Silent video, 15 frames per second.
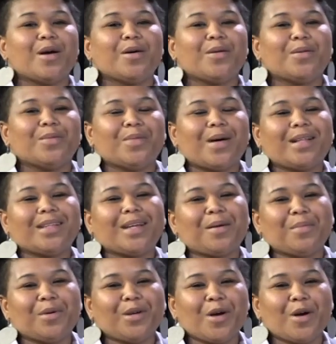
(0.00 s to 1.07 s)
Welcome on
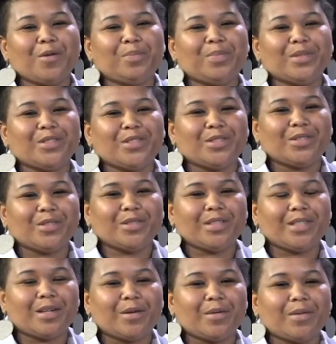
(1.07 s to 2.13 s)
Open
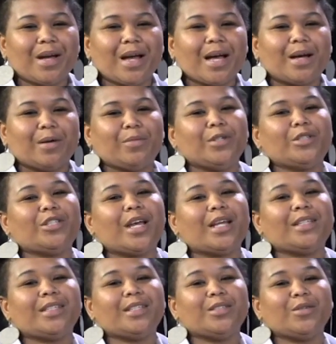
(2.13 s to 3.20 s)
Studio. We're chatting
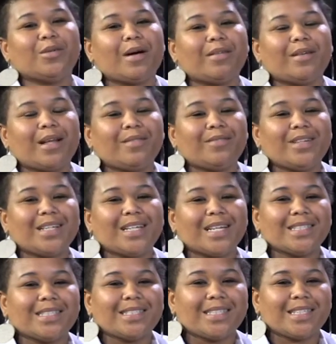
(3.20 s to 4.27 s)
to our lovely guest
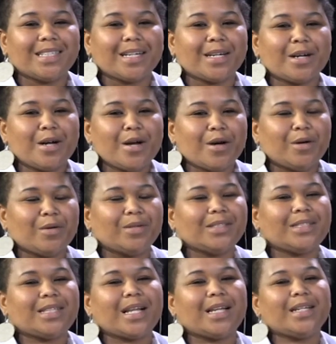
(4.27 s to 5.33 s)
Sia, who is
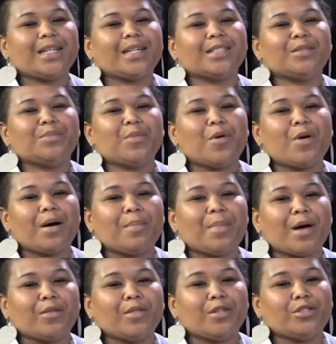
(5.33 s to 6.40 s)
telling us more about
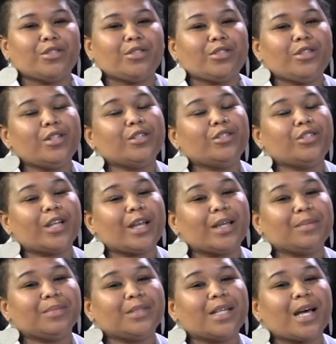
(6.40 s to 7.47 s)
the James
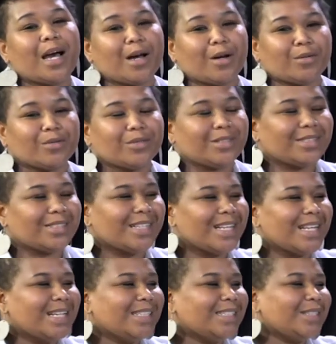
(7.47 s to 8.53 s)
House.
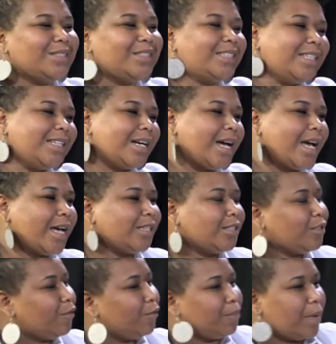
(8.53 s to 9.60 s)
So Sia, as you've
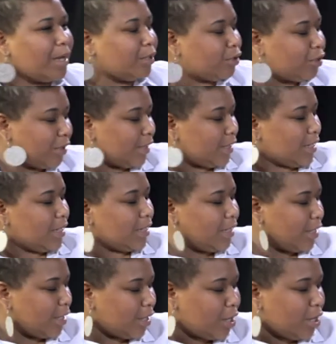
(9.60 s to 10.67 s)
mentioned earlier,
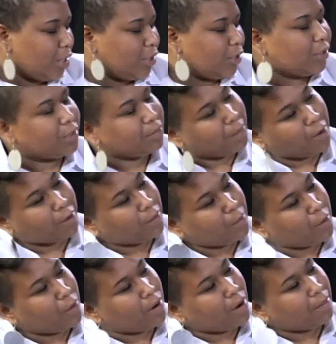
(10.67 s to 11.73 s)
you spoke more
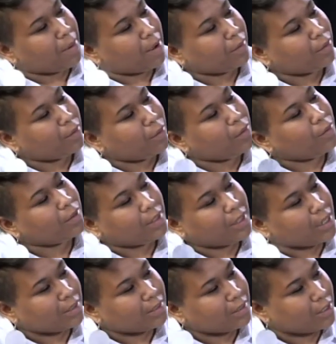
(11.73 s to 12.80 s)
about the
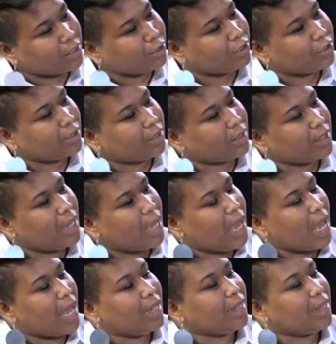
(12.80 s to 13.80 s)
organization and the